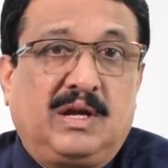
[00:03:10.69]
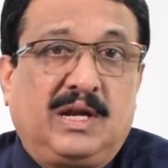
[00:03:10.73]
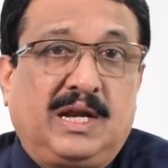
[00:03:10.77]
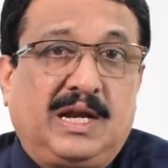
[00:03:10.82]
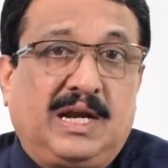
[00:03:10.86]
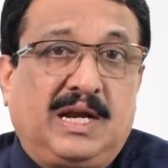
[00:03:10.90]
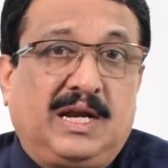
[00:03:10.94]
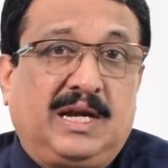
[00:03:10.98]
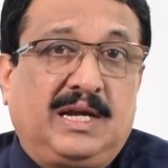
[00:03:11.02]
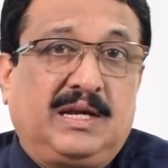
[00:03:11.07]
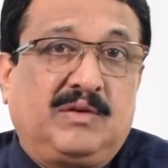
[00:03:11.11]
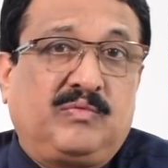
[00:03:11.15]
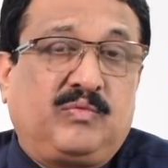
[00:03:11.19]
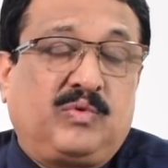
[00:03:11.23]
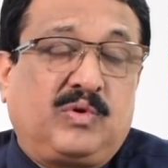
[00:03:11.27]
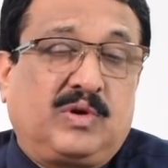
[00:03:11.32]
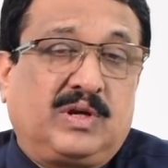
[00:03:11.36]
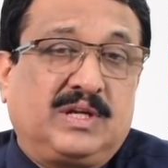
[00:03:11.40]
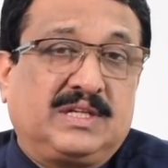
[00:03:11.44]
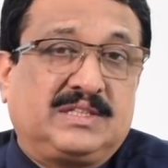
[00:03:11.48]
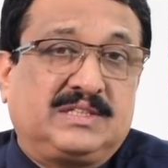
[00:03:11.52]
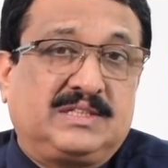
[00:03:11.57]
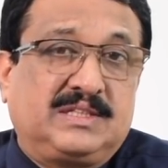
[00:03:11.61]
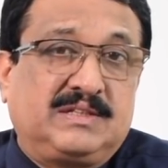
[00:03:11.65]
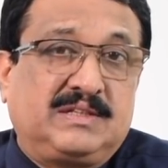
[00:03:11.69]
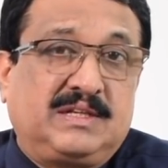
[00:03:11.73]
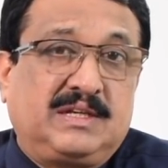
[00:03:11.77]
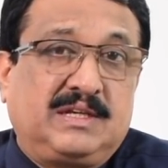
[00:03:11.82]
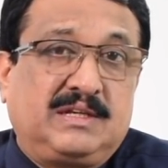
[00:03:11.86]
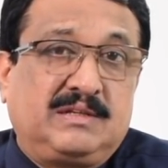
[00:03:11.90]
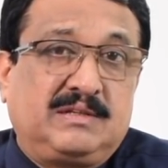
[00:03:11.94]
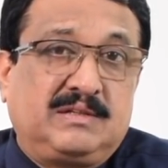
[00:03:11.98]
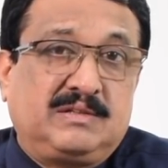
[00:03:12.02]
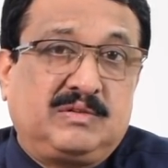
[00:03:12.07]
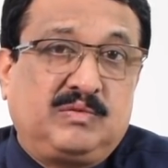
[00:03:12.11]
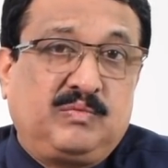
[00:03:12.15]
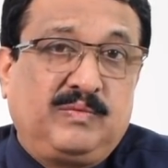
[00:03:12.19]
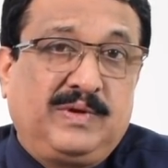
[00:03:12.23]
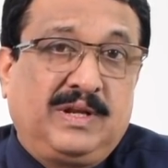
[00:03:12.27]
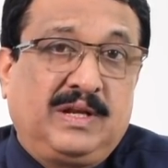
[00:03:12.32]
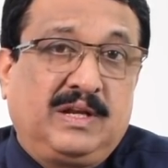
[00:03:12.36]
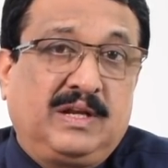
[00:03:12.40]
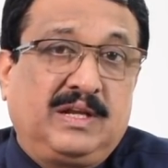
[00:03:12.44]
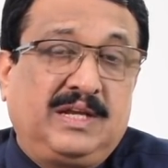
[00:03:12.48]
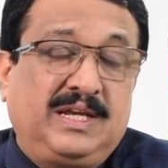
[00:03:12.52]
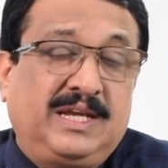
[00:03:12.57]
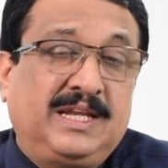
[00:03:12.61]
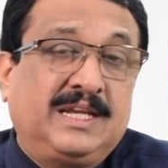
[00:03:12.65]
and forex
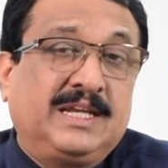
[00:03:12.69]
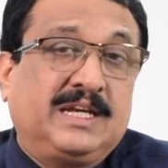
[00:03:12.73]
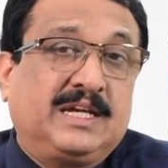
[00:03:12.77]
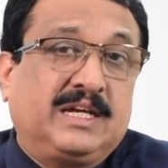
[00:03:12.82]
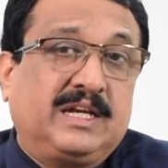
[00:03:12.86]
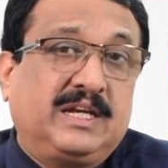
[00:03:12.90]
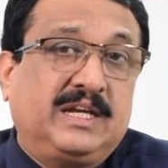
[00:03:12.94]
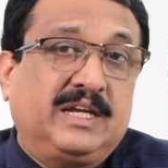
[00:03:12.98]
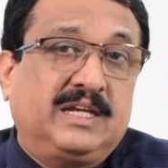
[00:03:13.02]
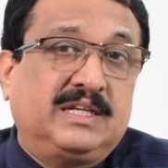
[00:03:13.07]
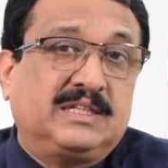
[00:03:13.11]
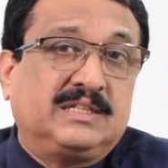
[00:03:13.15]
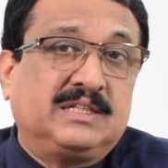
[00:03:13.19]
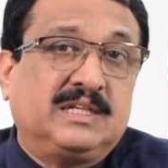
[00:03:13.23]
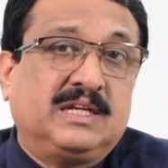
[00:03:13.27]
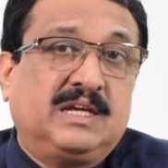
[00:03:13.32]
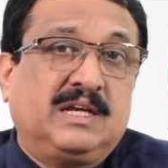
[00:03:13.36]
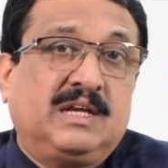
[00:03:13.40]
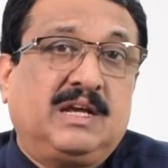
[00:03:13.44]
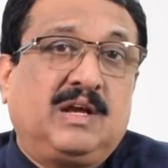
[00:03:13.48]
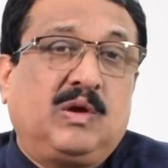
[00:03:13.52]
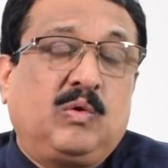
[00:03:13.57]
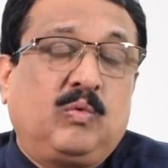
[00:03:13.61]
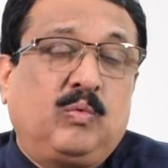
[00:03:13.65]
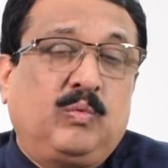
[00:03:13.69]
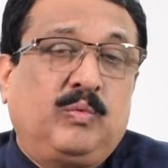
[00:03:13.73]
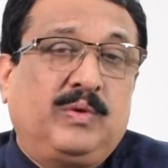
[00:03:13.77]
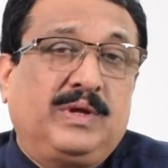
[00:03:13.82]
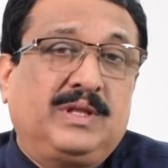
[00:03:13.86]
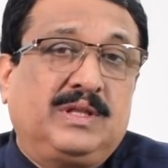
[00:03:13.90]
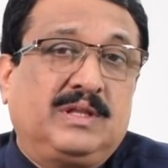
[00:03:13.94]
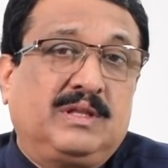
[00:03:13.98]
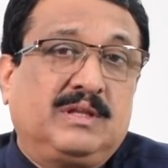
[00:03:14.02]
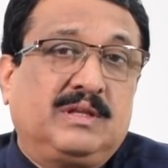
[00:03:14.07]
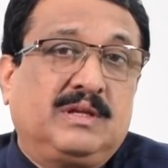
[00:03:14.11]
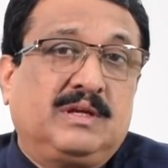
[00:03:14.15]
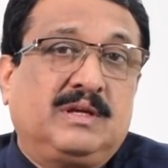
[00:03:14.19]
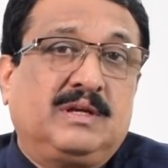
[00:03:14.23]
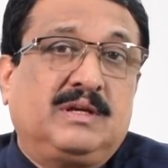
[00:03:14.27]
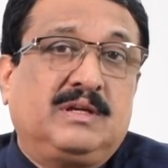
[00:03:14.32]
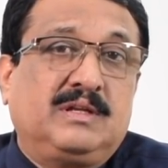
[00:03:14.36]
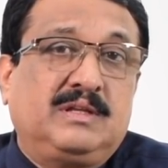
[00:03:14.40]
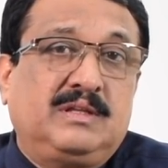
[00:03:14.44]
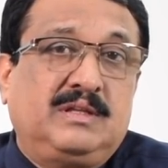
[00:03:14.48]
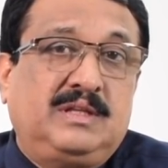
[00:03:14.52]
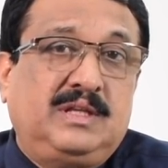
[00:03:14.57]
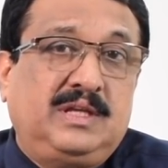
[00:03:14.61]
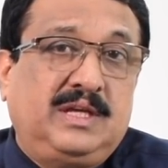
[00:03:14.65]
will increase when
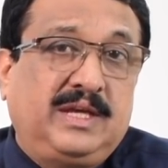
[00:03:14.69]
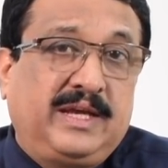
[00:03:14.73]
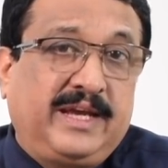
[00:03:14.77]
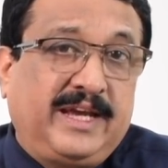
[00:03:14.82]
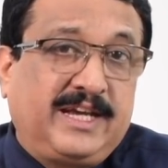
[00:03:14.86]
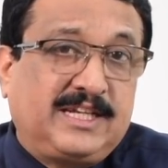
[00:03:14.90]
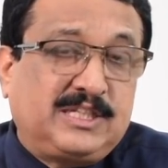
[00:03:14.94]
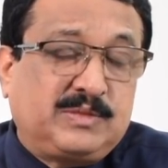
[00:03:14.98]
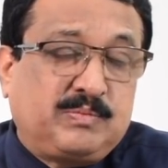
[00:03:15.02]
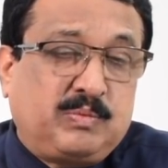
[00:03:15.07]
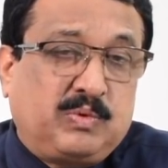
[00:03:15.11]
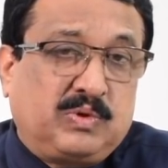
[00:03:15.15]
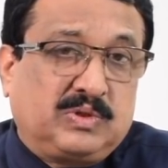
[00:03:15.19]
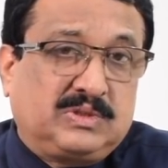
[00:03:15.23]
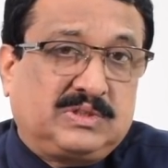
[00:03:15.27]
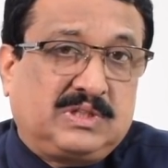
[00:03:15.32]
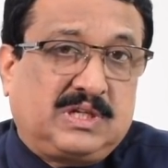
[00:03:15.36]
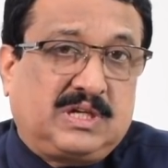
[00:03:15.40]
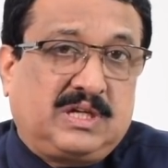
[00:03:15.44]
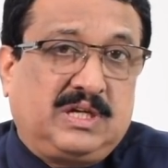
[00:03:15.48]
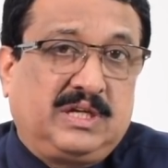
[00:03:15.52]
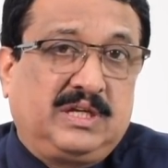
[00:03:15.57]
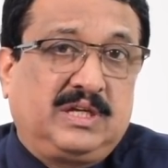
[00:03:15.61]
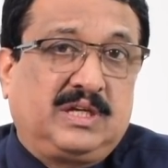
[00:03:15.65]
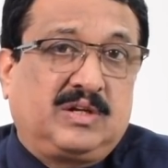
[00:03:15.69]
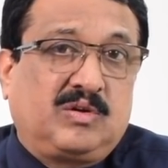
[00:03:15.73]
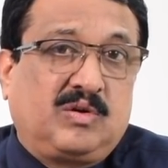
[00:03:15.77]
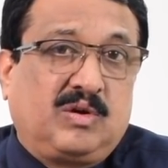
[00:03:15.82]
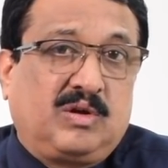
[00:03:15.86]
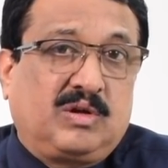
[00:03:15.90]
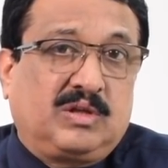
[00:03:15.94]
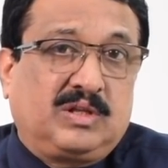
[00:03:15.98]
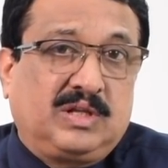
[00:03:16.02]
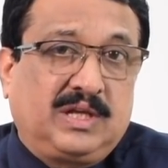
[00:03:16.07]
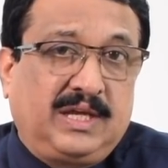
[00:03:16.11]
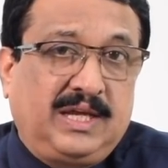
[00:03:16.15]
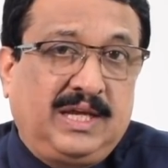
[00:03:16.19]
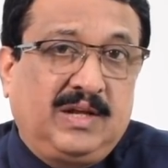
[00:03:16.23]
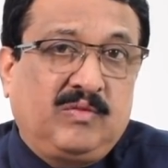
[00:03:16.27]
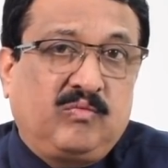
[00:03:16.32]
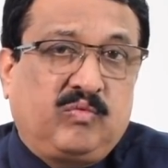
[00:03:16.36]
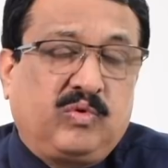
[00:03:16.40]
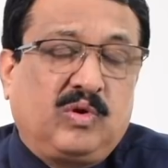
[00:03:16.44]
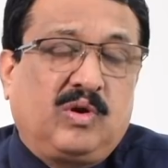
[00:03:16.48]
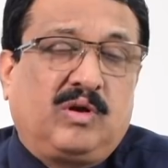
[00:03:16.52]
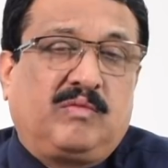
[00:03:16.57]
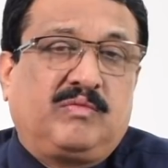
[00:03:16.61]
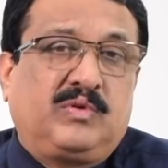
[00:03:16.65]
the exports are higher or the
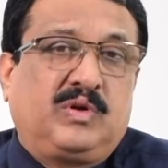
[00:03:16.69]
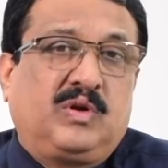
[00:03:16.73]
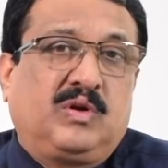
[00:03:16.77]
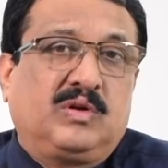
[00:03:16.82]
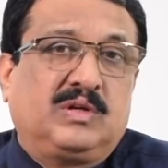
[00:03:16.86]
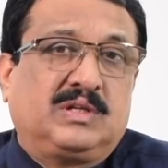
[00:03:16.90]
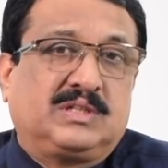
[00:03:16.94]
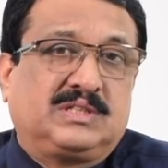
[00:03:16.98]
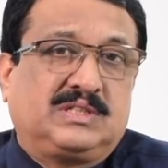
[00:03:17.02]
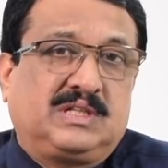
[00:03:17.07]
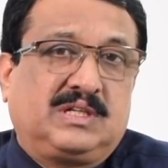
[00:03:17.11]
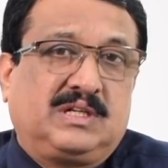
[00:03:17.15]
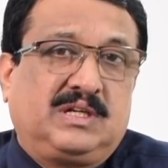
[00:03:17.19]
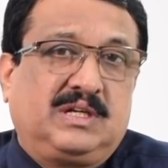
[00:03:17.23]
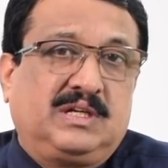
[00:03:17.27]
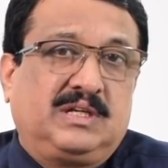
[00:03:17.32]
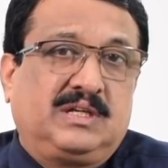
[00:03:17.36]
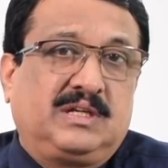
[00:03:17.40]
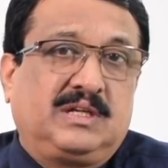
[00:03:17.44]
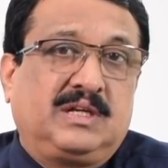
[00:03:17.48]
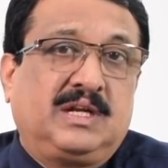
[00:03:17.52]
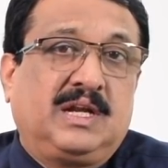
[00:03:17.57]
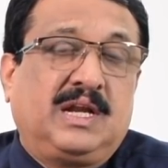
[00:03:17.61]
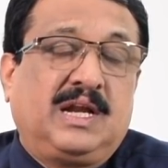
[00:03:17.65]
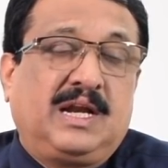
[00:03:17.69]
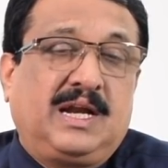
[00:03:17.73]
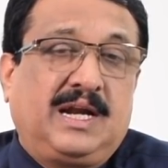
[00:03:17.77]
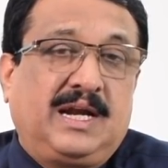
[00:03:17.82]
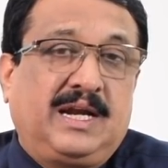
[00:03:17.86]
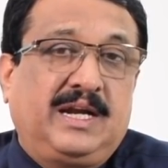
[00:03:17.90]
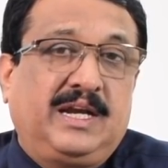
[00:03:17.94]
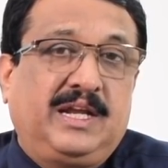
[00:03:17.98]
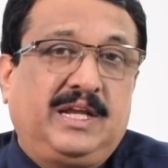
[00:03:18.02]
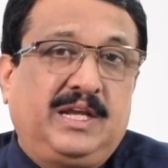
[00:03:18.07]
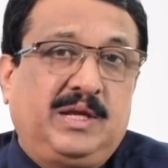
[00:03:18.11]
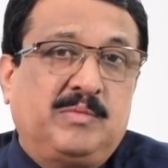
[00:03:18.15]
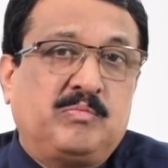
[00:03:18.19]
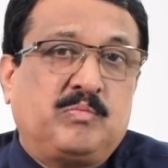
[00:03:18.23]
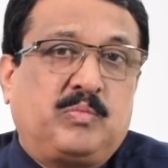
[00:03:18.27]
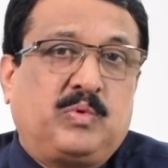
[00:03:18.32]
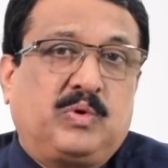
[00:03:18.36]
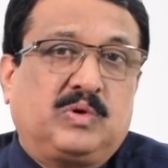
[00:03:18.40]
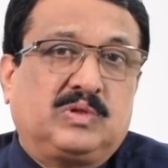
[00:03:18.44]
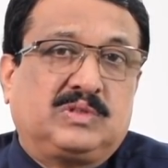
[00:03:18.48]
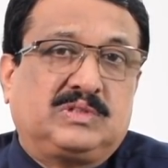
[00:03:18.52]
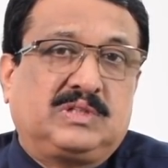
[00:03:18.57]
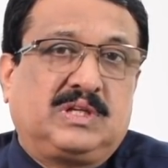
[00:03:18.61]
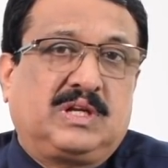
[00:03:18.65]
inflow of dollars are higher and
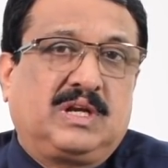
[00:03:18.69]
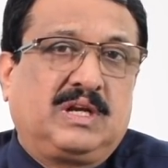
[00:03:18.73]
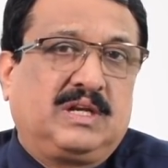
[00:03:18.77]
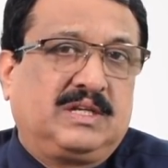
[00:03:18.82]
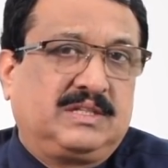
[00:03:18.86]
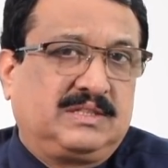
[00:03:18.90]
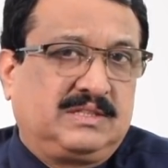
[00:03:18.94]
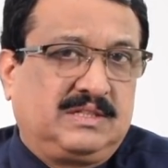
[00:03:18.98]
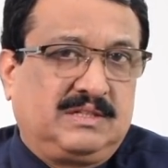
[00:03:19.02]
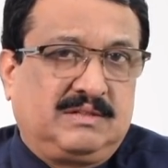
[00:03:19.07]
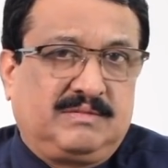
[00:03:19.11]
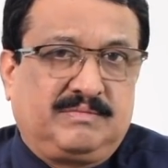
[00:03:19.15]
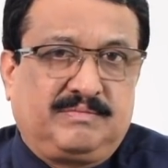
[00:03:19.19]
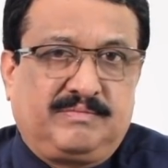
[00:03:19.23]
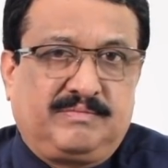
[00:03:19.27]
imports are lesser.